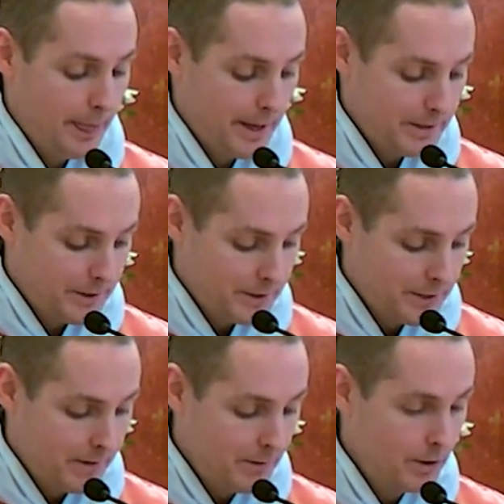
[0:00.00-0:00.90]
as the
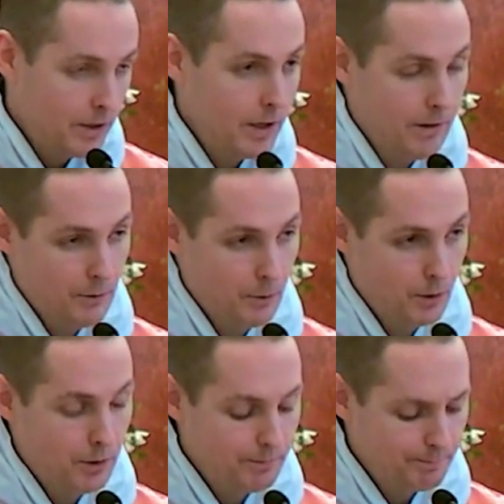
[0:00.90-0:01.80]
Savior of
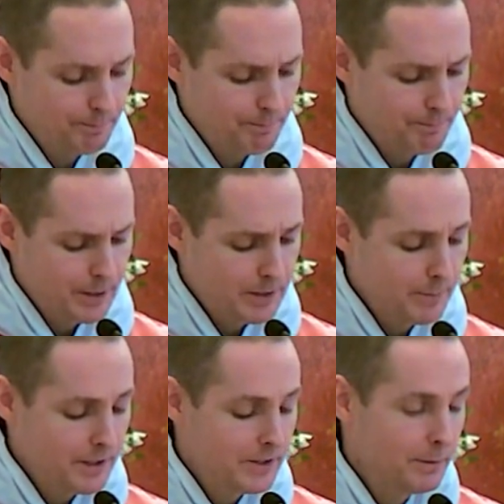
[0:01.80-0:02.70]
the world.
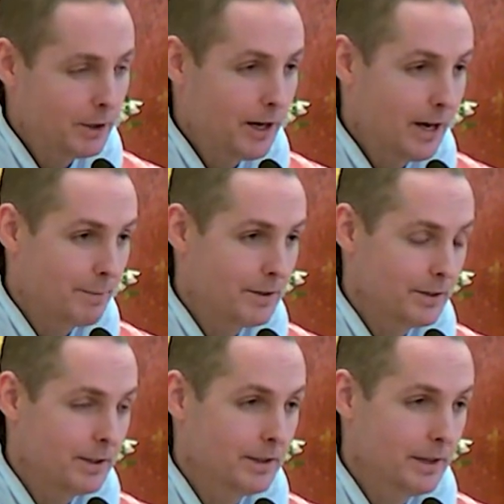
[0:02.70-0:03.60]
Something similar
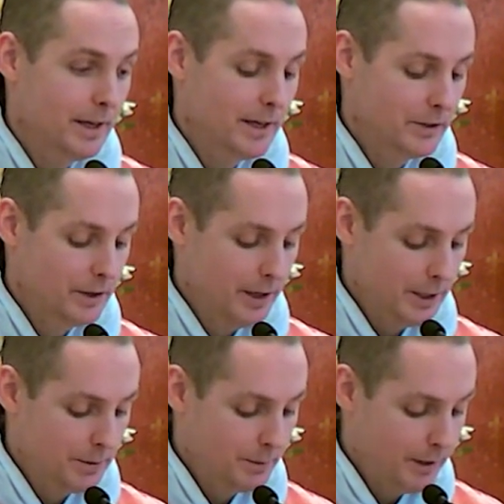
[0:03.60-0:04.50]
happens in
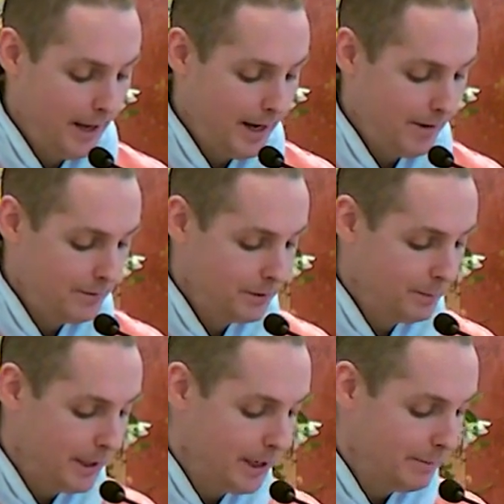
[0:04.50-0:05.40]
today's gospel.
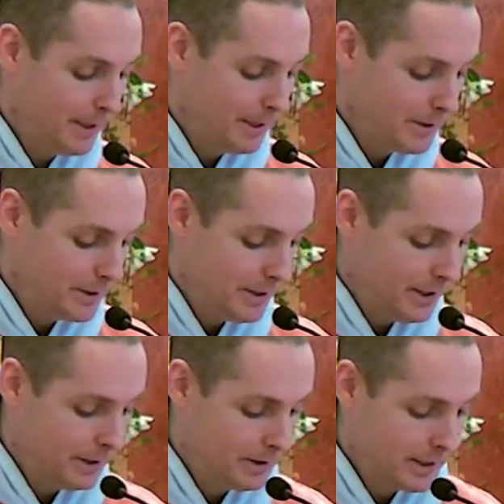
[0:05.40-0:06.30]
After the blind man
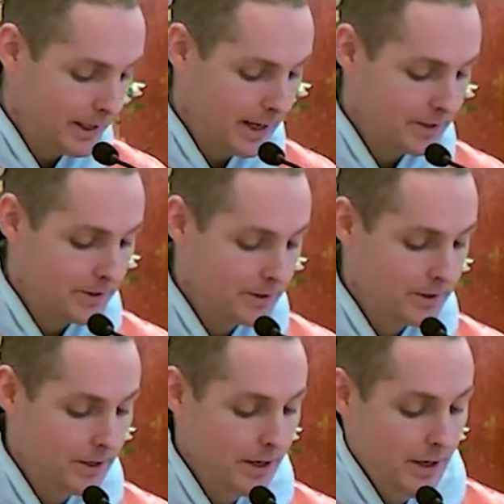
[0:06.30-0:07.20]
is healed and
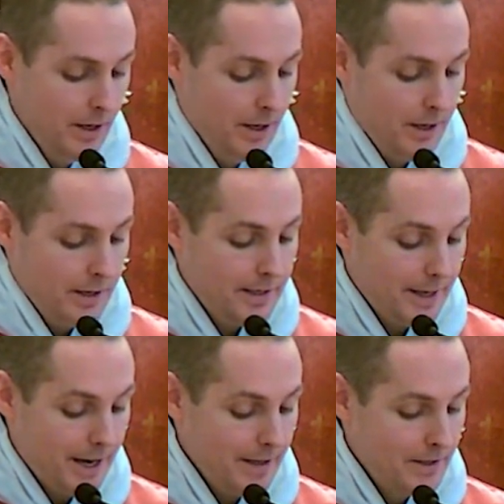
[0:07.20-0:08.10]
he's
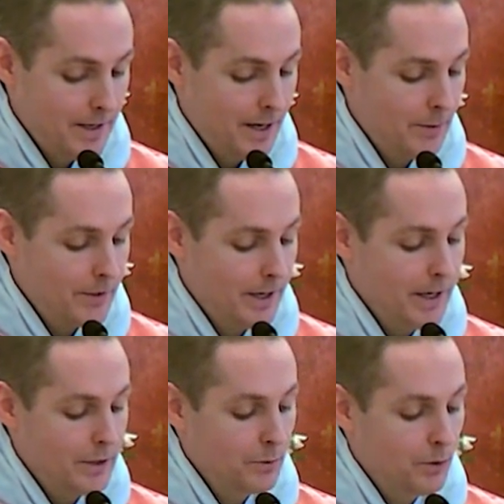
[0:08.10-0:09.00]
asked how his
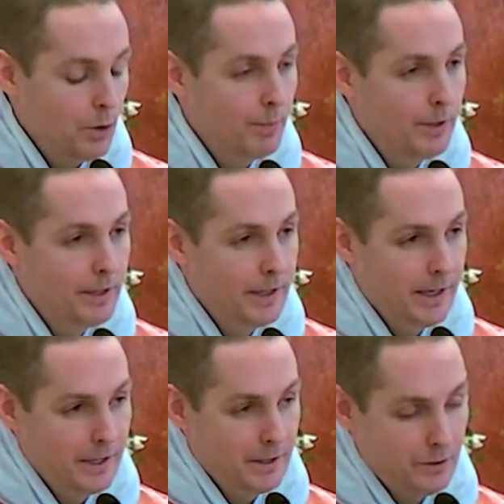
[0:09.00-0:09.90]
eyes were opened, he
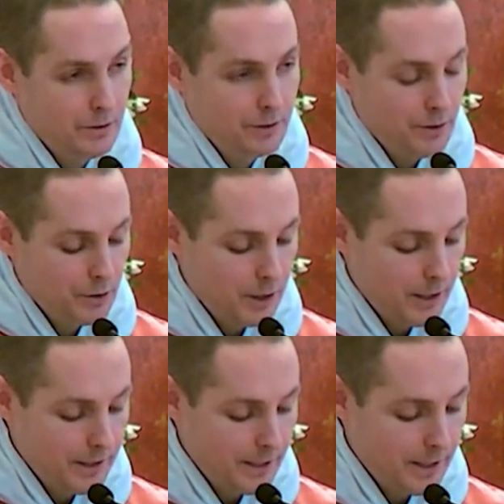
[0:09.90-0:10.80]
answers in
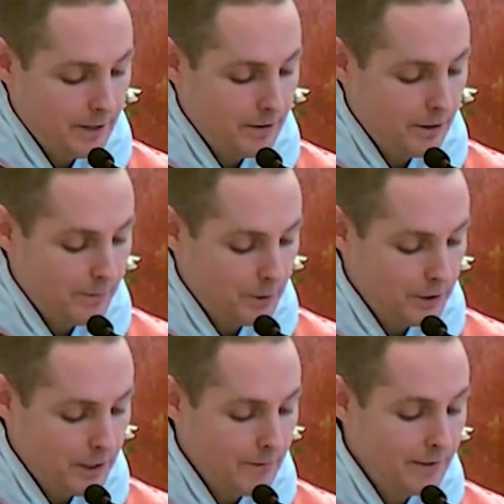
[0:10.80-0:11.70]
John 9, verse
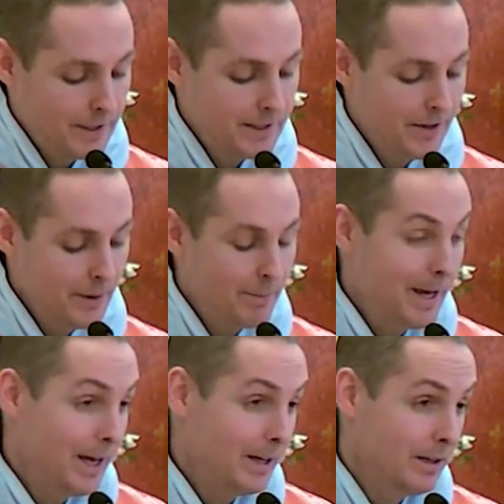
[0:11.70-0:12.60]
11, he said, "The
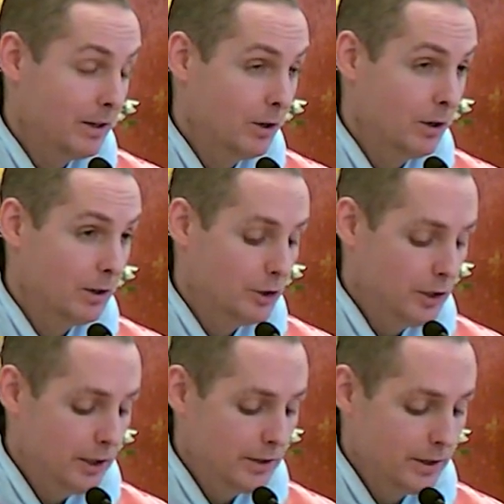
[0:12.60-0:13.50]
man called
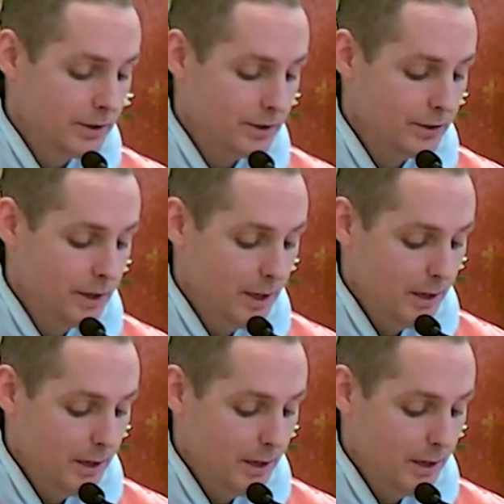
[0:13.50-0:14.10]
Jesus